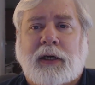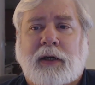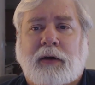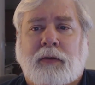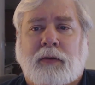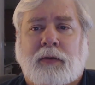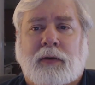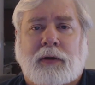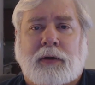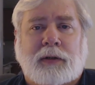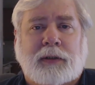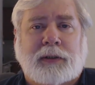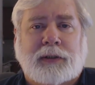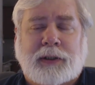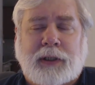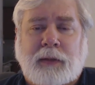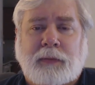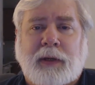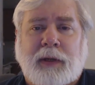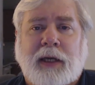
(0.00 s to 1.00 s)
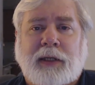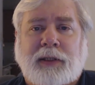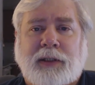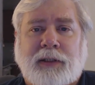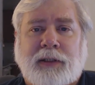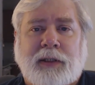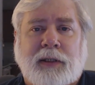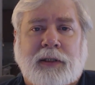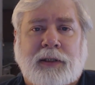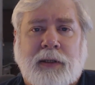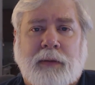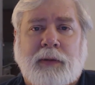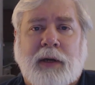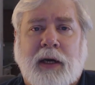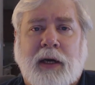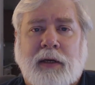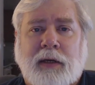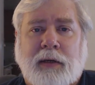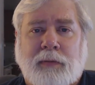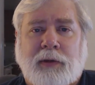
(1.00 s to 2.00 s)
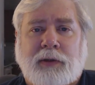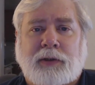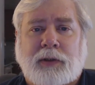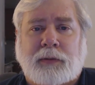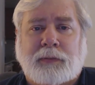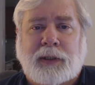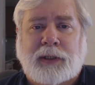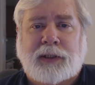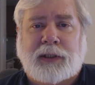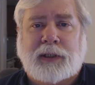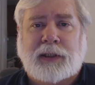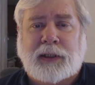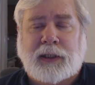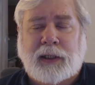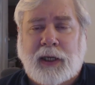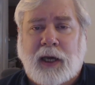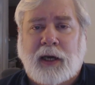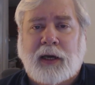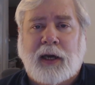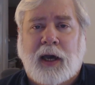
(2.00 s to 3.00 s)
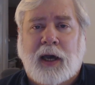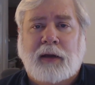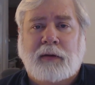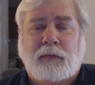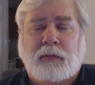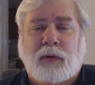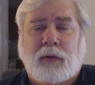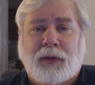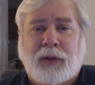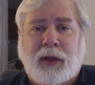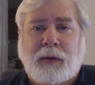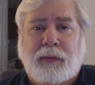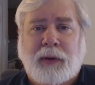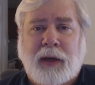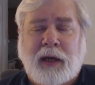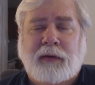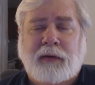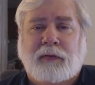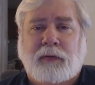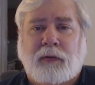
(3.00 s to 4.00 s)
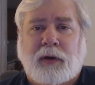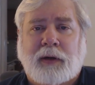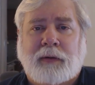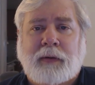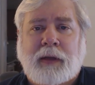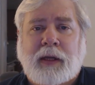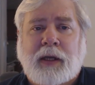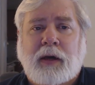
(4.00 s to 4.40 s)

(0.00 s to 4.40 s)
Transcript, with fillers: or in some cases done some kind of commercial business and not gotten what they paid for,